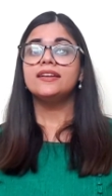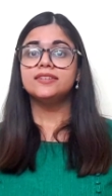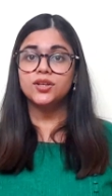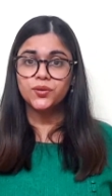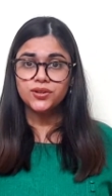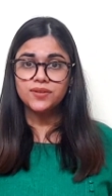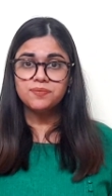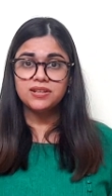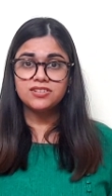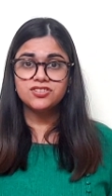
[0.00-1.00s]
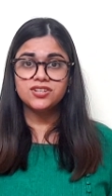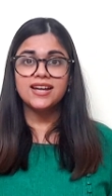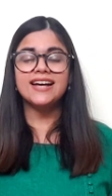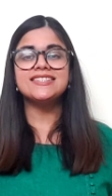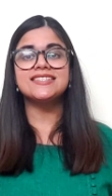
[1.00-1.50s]
The Union Ministry
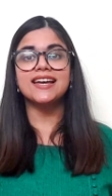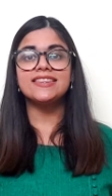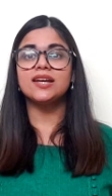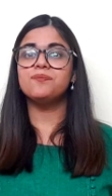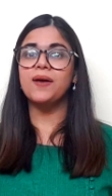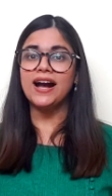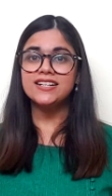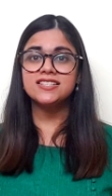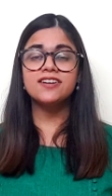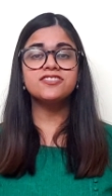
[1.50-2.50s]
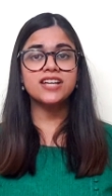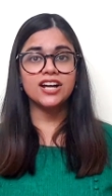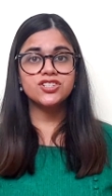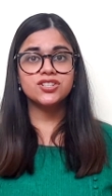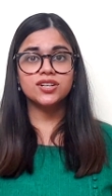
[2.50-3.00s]
has said that banks have
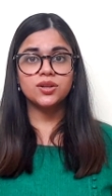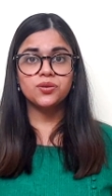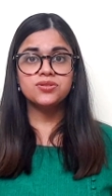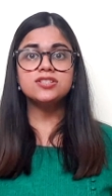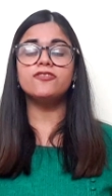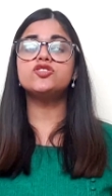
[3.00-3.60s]
sanctioned loans of